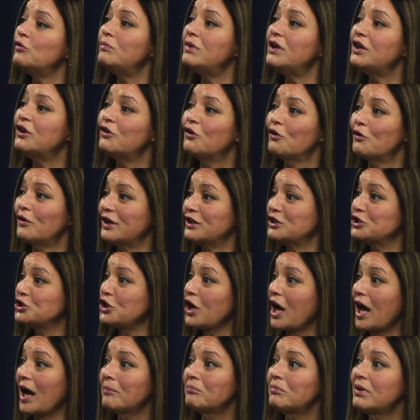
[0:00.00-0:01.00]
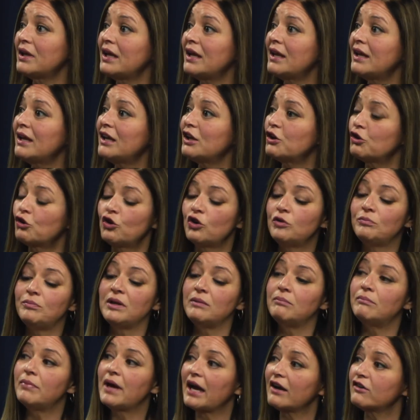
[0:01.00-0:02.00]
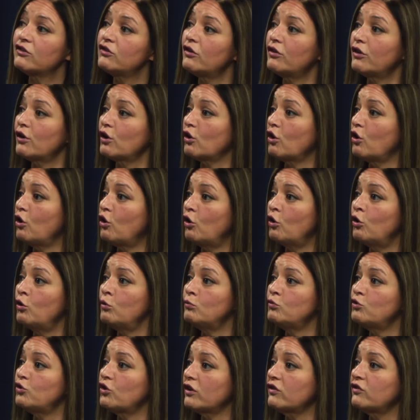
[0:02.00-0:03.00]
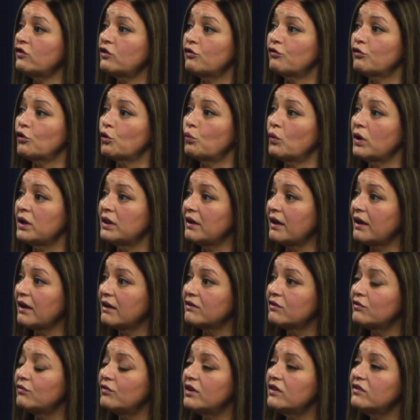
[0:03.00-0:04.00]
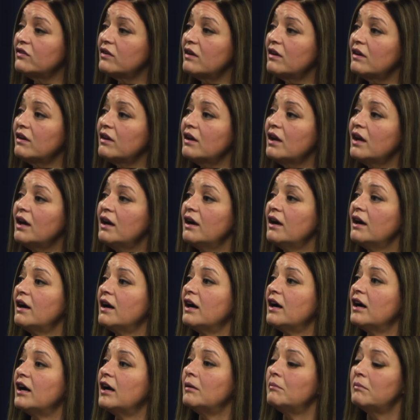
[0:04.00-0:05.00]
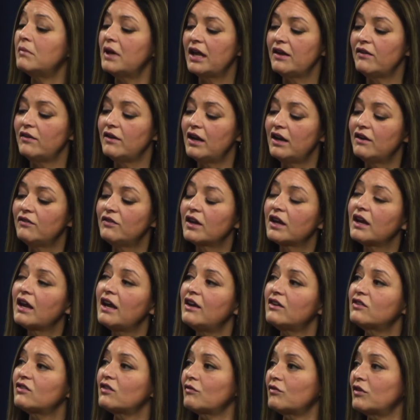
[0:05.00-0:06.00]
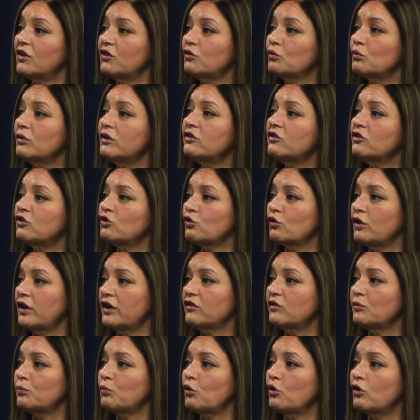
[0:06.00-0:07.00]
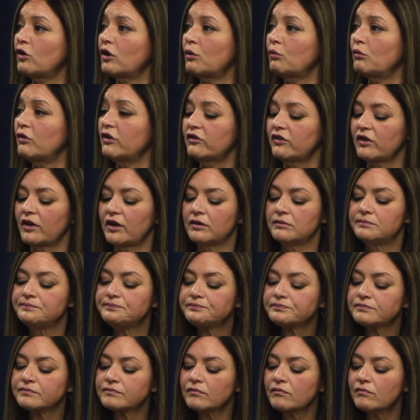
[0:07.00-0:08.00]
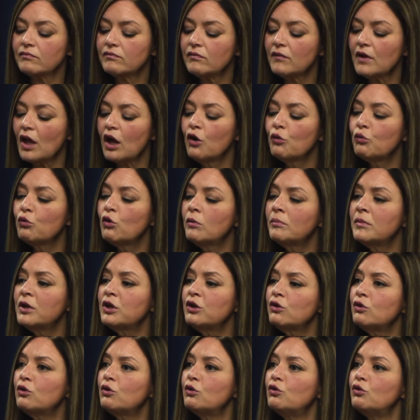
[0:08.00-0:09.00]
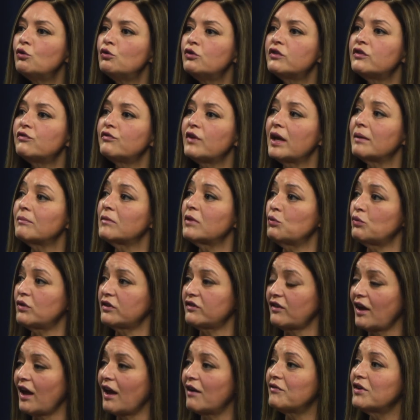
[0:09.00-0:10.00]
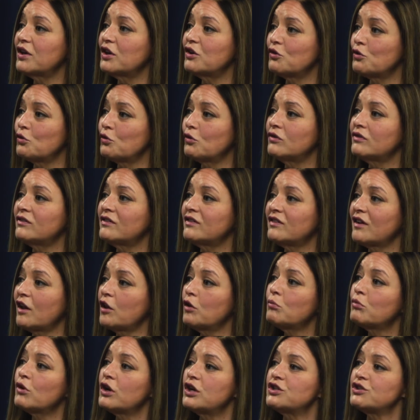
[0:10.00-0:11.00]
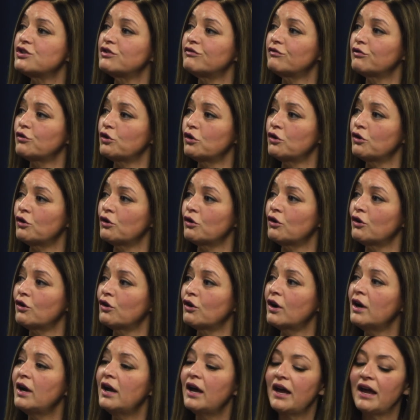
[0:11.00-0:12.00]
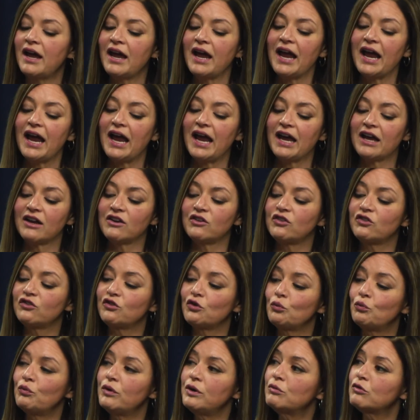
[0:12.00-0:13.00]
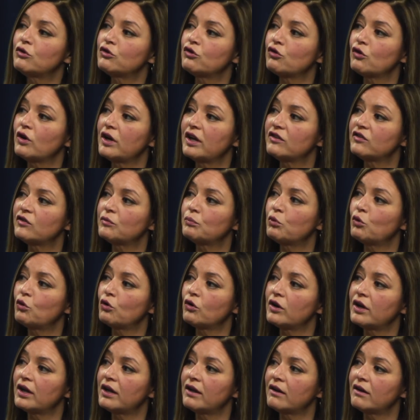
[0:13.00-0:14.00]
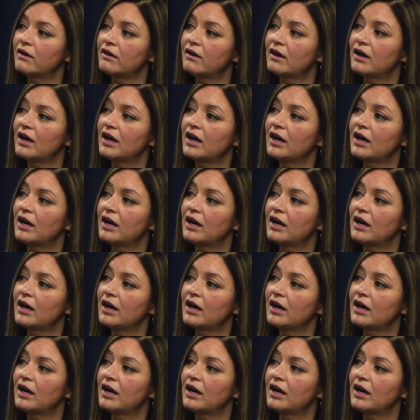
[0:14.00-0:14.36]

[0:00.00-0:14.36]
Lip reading: be going shopping, it could be back to their home just for one last visit. Mm-hmm. In the case of this recent transport, it was a woman whose family was having a golden celebration for her, and so we were transporting,